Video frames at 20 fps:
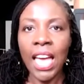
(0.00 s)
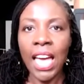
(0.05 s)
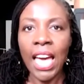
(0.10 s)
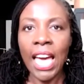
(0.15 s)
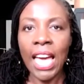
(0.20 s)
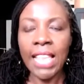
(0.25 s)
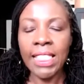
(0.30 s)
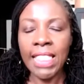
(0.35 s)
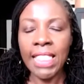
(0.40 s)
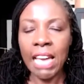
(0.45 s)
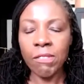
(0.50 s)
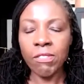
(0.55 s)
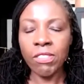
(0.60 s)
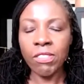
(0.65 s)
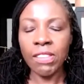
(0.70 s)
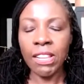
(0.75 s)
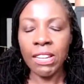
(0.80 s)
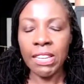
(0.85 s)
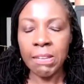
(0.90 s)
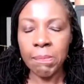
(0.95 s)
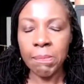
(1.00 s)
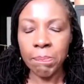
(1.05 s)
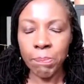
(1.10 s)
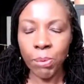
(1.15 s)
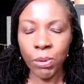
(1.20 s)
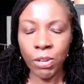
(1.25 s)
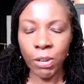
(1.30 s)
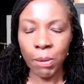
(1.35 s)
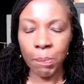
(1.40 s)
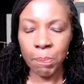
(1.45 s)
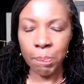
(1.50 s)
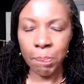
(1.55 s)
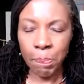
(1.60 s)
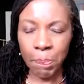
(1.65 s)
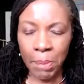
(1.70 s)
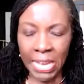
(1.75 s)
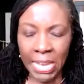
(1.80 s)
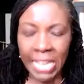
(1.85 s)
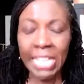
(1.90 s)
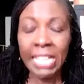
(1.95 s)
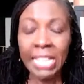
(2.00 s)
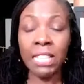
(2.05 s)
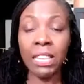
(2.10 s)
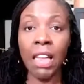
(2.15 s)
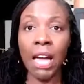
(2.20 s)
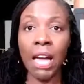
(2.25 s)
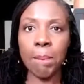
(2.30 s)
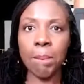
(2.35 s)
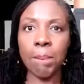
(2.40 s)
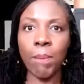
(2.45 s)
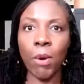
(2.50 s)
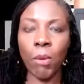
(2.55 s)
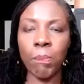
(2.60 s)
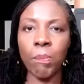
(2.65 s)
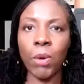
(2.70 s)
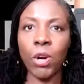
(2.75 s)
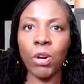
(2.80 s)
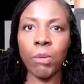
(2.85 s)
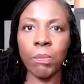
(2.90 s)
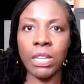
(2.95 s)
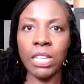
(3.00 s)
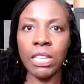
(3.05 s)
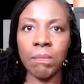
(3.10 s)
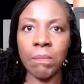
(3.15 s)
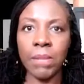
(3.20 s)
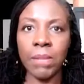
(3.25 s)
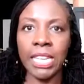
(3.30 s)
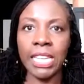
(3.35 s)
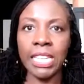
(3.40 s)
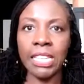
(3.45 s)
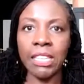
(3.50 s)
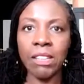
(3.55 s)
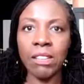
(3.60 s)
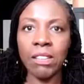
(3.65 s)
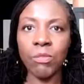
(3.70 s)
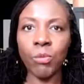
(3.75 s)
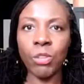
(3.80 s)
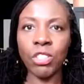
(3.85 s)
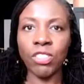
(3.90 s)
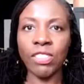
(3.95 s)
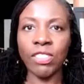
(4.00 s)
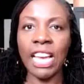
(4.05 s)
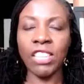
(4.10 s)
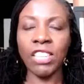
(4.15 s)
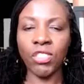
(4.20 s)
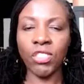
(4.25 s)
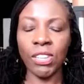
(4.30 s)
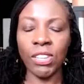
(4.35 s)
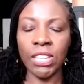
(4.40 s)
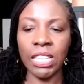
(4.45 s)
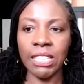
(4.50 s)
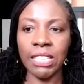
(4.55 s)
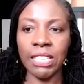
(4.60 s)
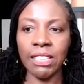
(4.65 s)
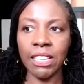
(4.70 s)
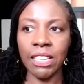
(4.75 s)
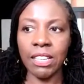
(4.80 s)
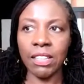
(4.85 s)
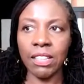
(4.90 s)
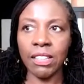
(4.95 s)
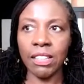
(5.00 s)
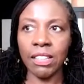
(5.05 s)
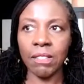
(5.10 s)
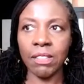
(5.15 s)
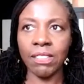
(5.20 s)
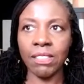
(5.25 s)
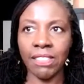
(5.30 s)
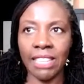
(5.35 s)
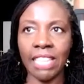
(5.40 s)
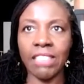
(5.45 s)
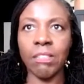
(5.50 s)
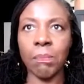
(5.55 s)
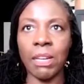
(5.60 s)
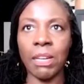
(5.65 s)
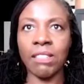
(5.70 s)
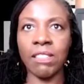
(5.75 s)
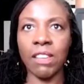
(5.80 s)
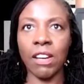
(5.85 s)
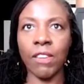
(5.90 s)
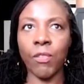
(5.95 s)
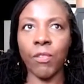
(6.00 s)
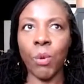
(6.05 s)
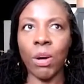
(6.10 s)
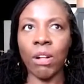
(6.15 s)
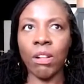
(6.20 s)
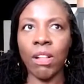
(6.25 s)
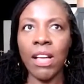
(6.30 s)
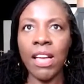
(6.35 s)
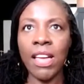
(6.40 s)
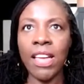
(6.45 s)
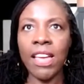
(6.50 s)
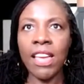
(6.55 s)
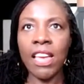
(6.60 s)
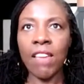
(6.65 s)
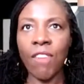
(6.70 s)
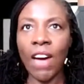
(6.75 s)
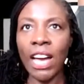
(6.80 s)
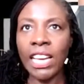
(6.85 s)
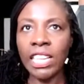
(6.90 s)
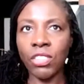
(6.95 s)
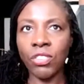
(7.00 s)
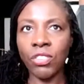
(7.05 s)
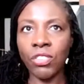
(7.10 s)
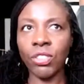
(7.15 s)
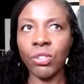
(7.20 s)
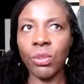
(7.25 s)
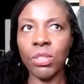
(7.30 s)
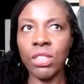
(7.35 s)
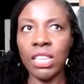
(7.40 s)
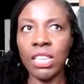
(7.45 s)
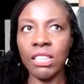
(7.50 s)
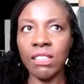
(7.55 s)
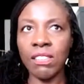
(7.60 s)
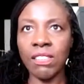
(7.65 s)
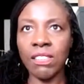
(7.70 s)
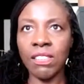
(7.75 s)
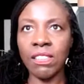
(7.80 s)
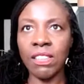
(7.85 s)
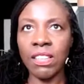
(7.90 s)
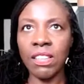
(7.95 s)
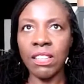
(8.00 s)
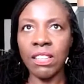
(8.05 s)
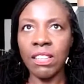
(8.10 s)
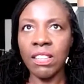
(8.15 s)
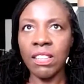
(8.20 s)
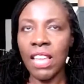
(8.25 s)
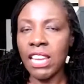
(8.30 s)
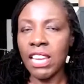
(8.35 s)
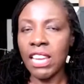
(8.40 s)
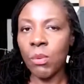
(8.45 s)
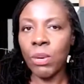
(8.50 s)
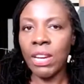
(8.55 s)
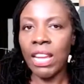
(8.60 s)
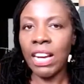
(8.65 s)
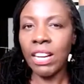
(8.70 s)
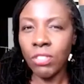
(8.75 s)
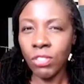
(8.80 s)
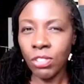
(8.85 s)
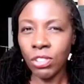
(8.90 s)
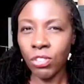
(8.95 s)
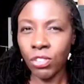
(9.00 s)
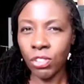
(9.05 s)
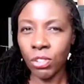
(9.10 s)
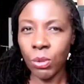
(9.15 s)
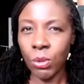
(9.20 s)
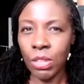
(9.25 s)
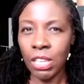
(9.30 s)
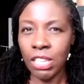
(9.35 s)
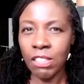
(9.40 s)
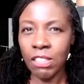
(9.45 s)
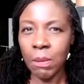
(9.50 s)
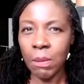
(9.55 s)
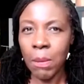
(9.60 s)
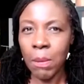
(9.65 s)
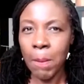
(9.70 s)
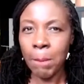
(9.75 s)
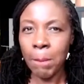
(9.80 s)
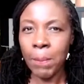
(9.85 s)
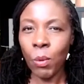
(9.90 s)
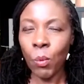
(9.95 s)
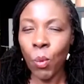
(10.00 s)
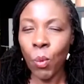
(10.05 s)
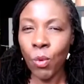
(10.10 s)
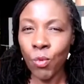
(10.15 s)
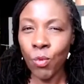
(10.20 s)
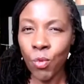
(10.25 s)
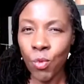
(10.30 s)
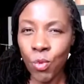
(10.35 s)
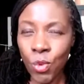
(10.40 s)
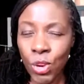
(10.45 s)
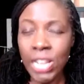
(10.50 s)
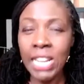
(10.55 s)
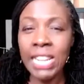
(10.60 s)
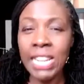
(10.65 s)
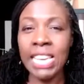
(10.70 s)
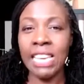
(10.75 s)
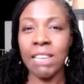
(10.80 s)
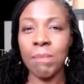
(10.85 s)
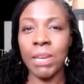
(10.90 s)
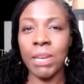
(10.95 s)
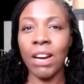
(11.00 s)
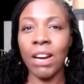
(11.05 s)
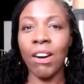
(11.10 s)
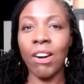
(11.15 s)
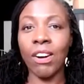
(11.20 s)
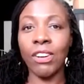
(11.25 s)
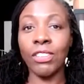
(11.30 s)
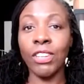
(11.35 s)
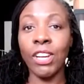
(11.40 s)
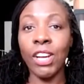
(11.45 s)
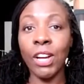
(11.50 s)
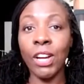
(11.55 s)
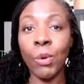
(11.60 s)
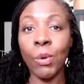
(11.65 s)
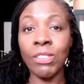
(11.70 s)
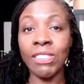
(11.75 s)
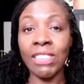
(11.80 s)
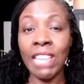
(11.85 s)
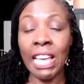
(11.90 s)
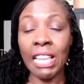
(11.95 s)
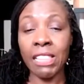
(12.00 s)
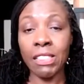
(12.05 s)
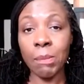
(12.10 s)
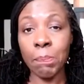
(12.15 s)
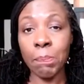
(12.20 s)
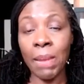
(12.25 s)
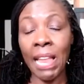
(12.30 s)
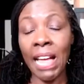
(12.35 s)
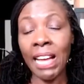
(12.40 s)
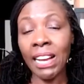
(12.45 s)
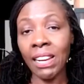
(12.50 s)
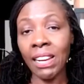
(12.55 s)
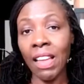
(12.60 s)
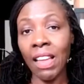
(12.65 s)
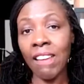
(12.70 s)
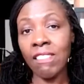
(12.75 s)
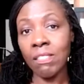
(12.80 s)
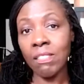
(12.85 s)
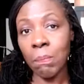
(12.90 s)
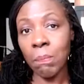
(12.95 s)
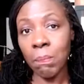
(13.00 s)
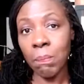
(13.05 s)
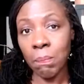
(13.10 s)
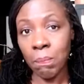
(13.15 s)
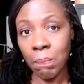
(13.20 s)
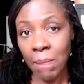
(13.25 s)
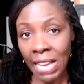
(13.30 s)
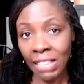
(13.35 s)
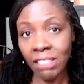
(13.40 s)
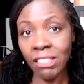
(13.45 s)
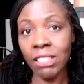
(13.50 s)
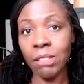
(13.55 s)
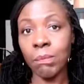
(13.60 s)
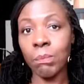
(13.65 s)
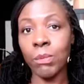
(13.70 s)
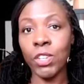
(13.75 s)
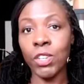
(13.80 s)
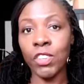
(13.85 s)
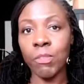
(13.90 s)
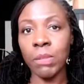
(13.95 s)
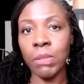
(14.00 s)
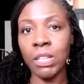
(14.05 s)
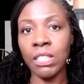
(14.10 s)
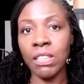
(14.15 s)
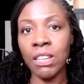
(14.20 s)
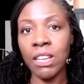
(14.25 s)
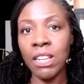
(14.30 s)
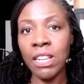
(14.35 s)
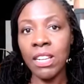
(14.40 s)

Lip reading: And that suddenly put a big light bulb moment in me, which actually said to myself, well, if I can do this, anyone else can do this. But what really hit me hard was that the Black Lives Matter movement